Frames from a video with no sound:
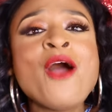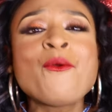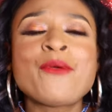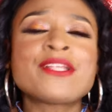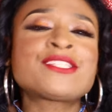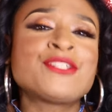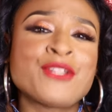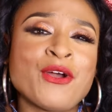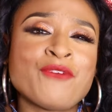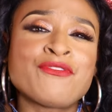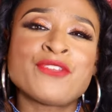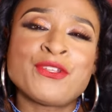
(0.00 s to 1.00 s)
which, you
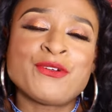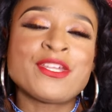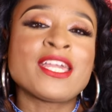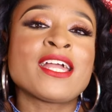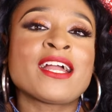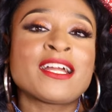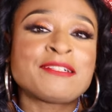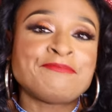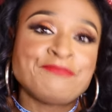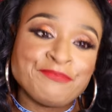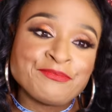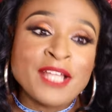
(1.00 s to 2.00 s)
know, for the new year,
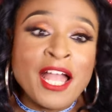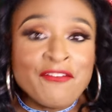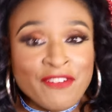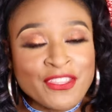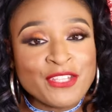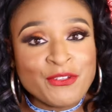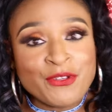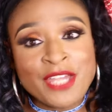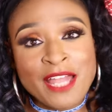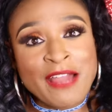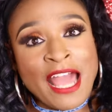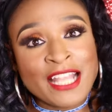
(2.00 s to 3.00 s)

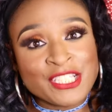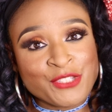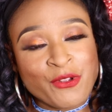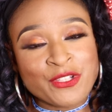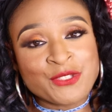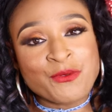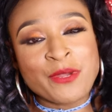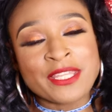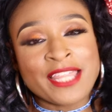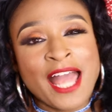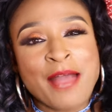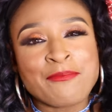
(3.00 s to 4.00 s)
I gotta start
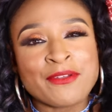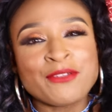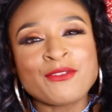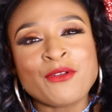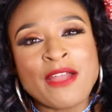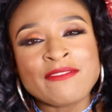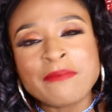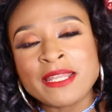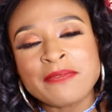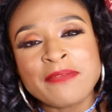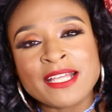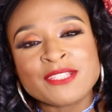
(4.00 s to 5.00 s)
doing that. But you know,
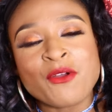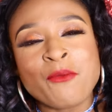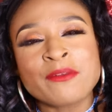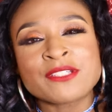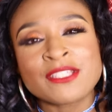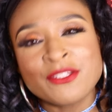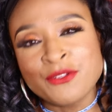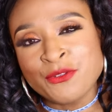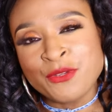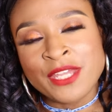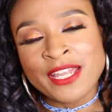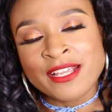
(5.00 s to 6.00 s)
everybody makes a whole bunch of
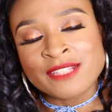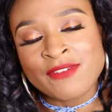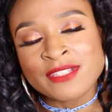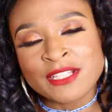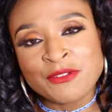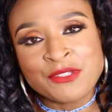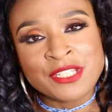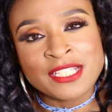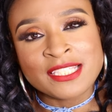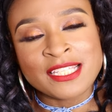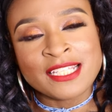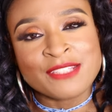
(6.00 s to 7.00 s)
New Year's
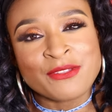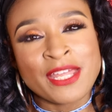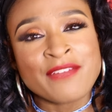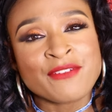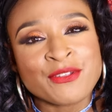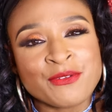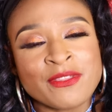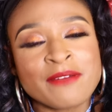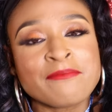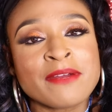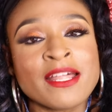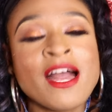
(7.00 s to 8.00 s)
resolutions, and do they ever do
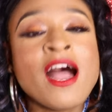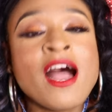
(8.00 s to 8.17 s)
them? But